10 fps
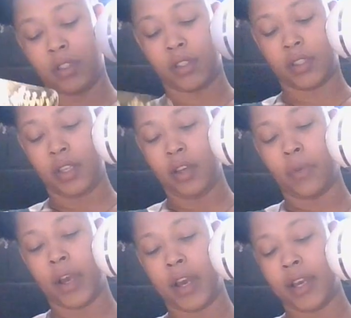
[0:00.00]
Ten of
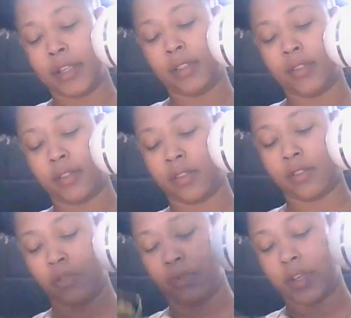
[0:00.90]
Wands,
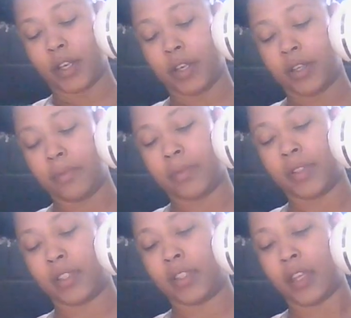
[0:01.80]
Two of
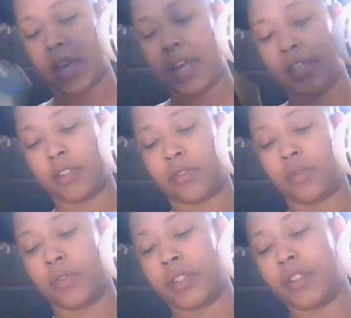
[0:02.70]
Cups, Eight of
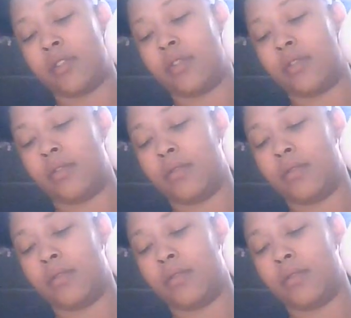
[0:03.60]
Swords,